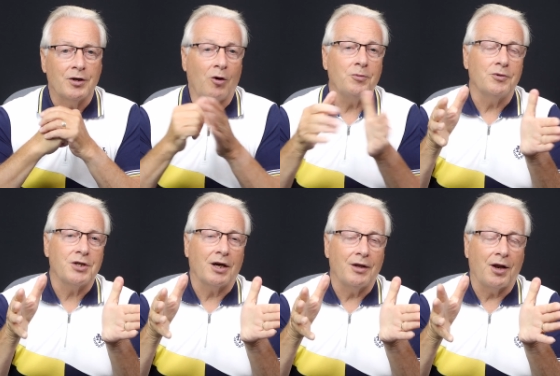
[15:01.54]
I hope you'll
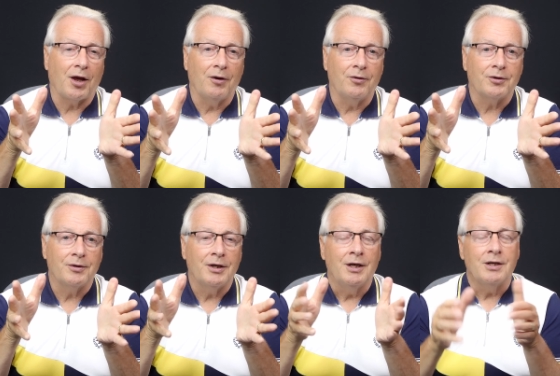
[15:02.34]
check that out.
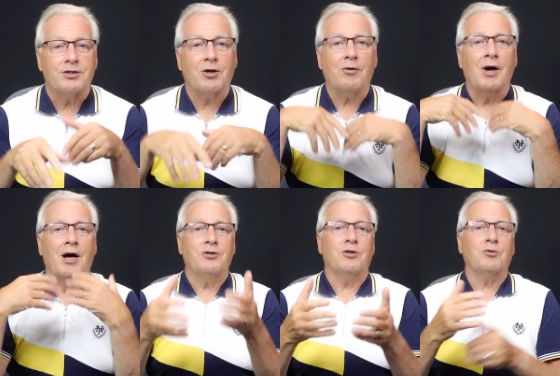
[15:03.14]
So,
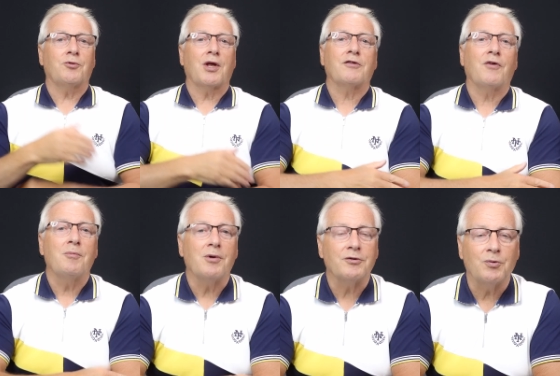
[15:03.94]
as usual, thanks
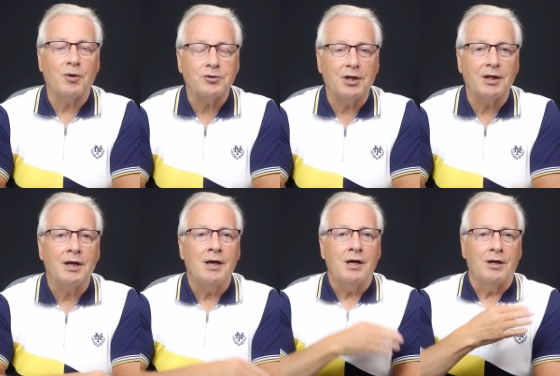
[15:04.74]
very much for watching.
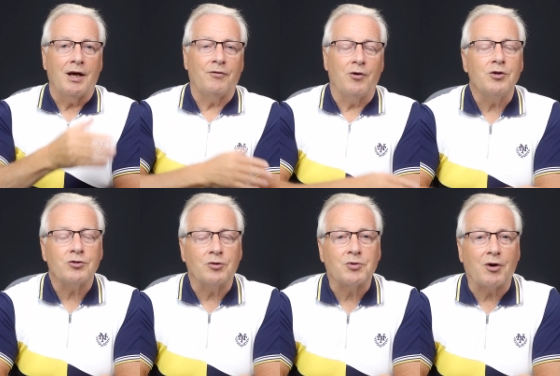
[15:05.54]
If you're new
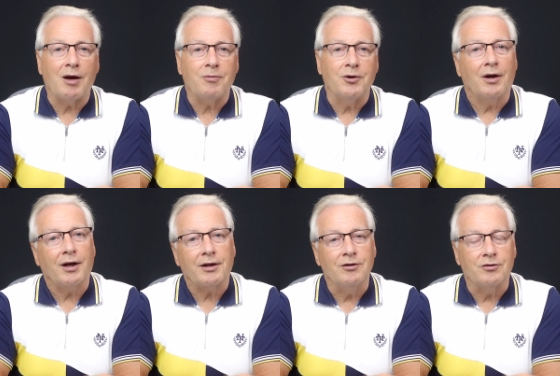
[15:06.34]
subscriber and you
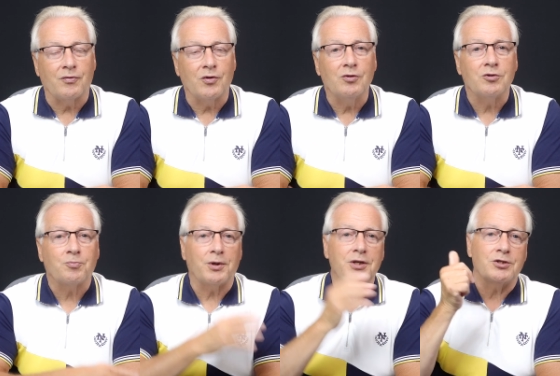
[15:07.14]
like these reviews,
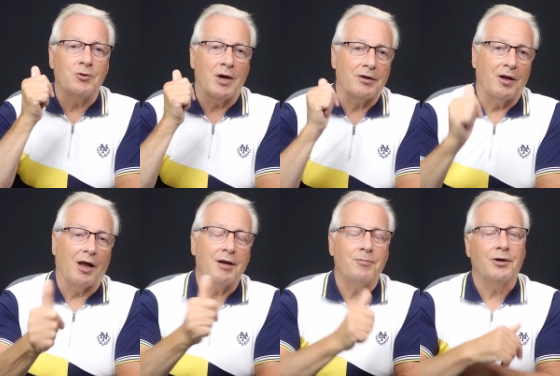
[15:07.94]
please do hit the
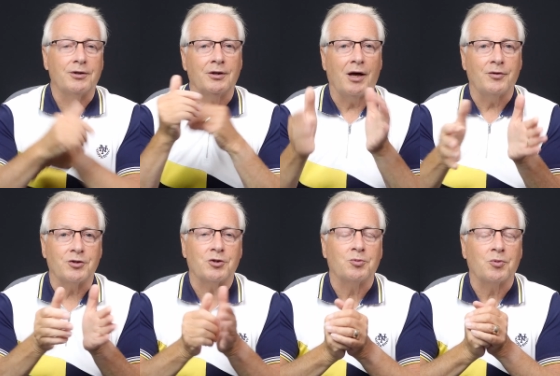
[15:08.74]
like button and
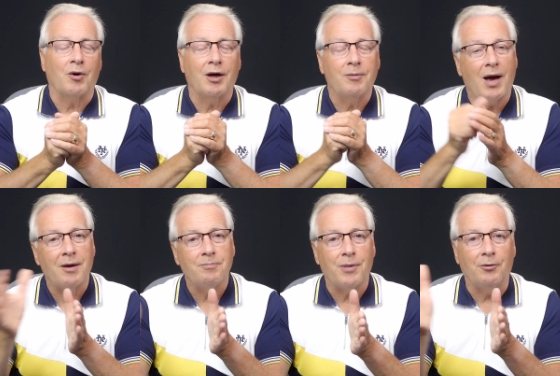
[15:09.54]
the subscribe
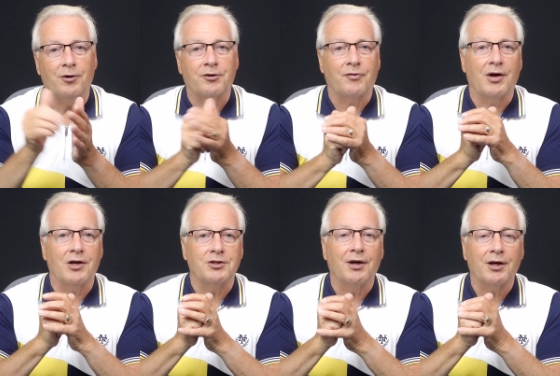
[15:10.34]
and bell
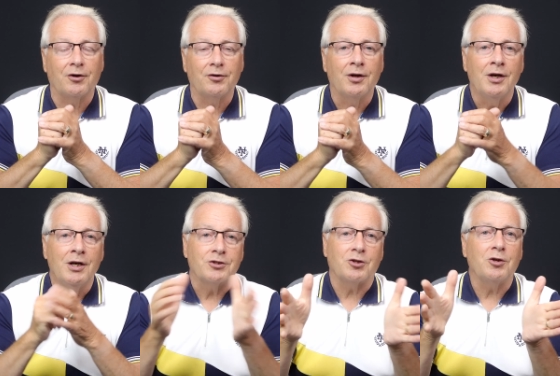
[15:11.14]
notification icon
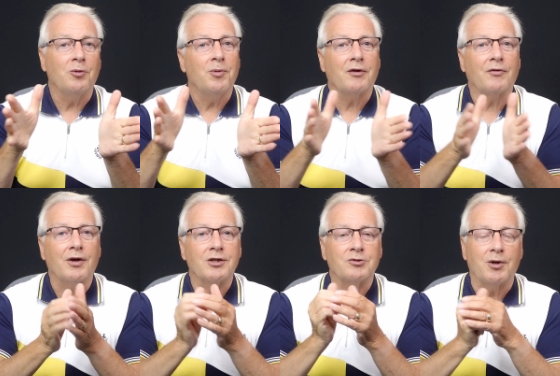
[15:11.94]
so you'll be
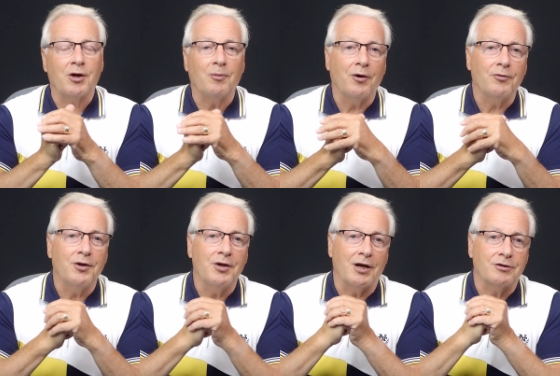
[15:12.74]
advised when I
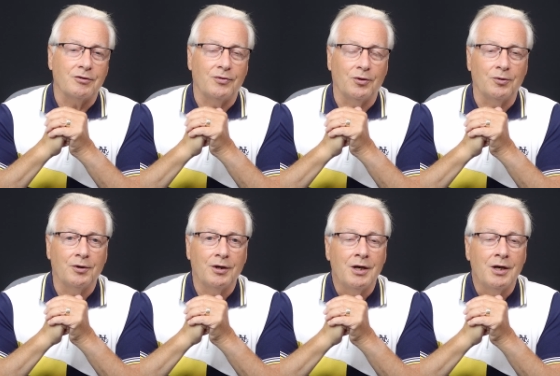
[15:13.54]
upload the next review.